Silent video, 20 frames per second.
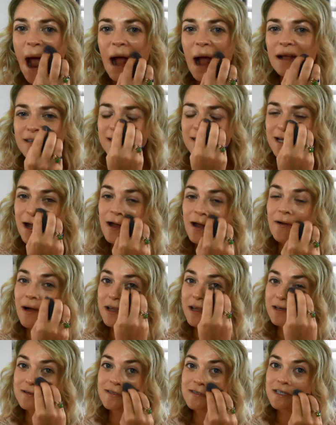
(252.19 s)
So
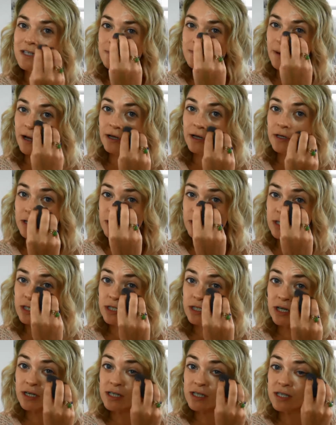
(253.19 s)
I use the sponge
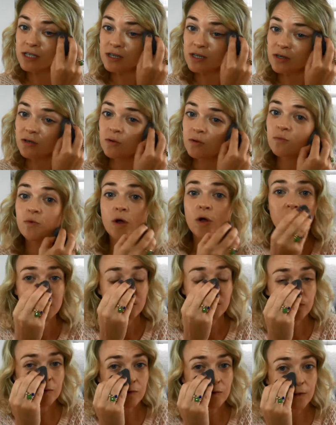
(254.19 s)
just to
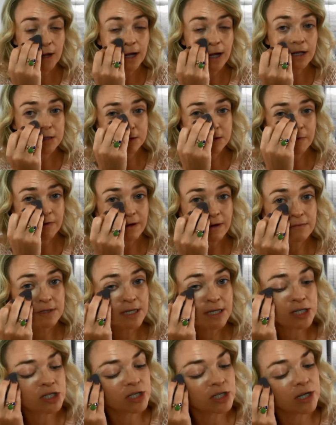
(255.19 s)
work all that
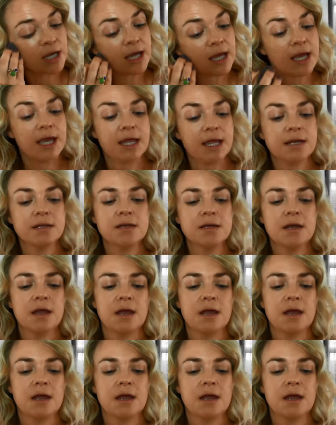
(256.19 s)
foundation in,